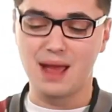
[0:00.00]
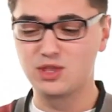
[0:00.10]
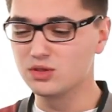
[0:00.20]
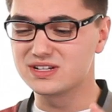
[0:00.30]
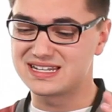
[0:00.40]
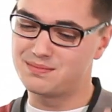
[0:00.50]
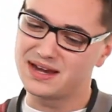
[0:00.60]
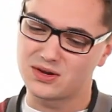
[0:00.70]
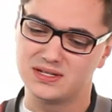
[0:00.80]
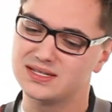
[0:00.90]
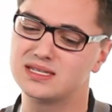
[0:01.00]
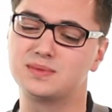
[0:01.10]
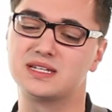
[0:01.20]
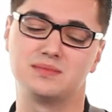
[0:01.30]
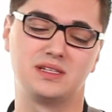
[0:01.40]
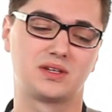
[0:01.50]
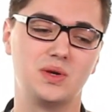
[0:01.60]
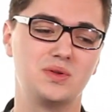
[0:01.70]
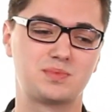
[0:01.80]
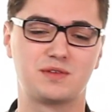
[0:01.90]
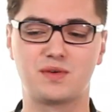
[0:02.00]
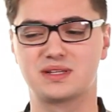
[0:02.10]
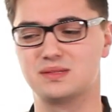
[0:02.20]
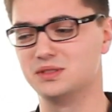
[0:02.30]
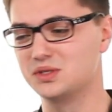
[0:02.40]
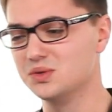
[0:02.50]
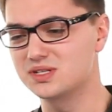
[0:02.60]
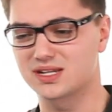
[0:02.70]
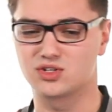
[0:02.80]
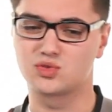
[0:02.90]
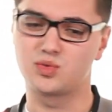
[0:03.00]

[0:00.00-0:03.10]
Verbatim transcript: the only reason I might go see this is because of Mila Kunis, but if I want to see Mila Kunis, I could just